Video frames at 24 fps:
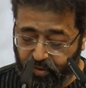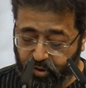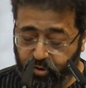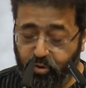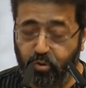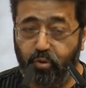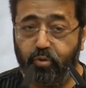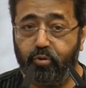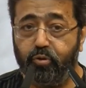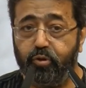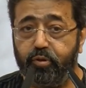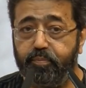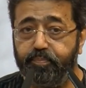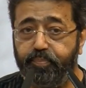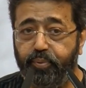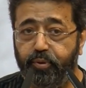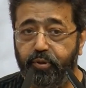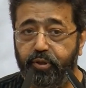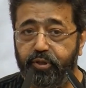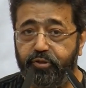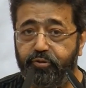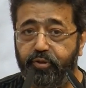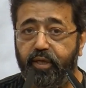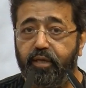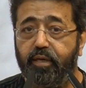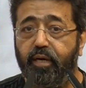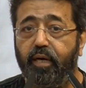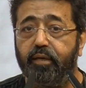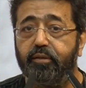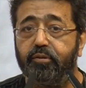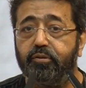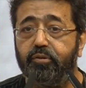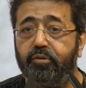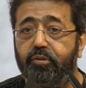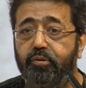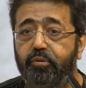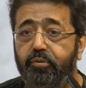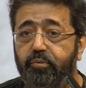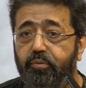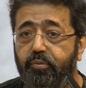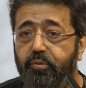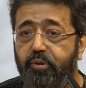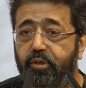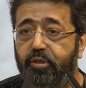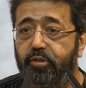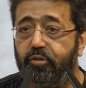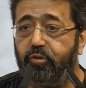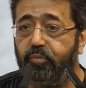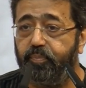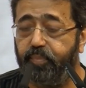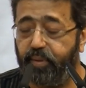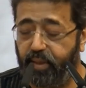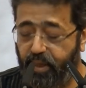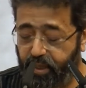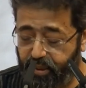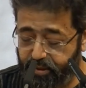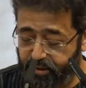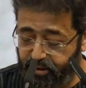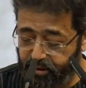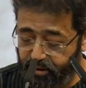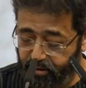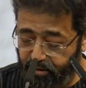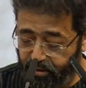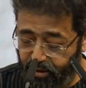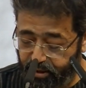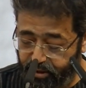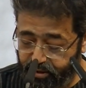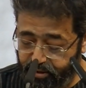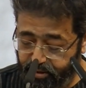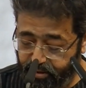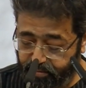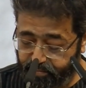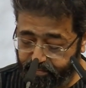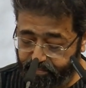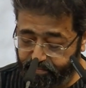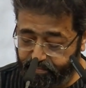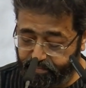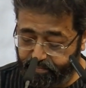So could poetry cut through this super-articulation